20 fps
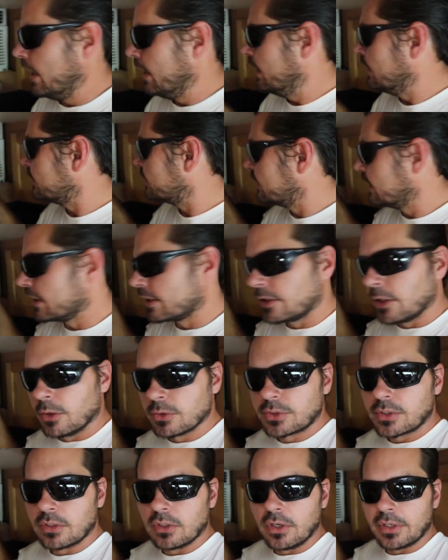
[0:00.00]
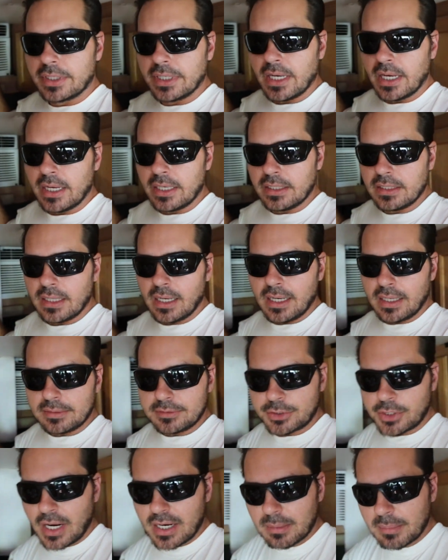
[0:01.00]
let's get a closer look at it. I
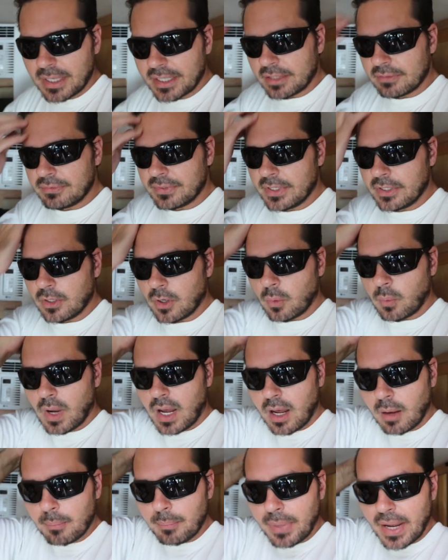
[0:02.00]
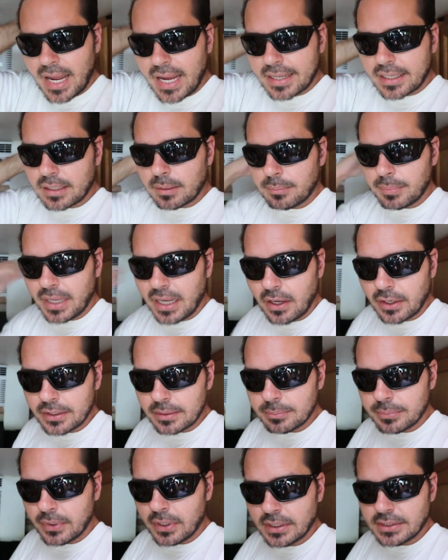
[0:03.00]
tried to make a video a while back about
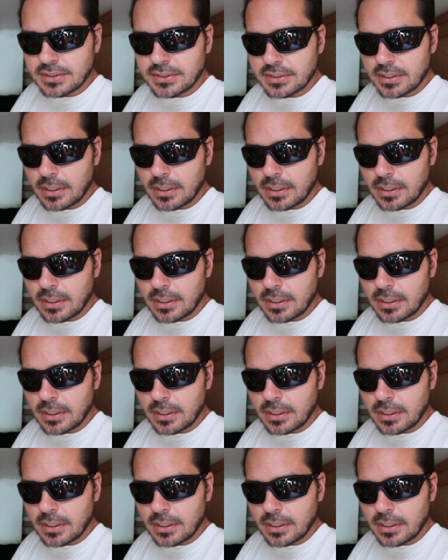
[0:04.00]
it, but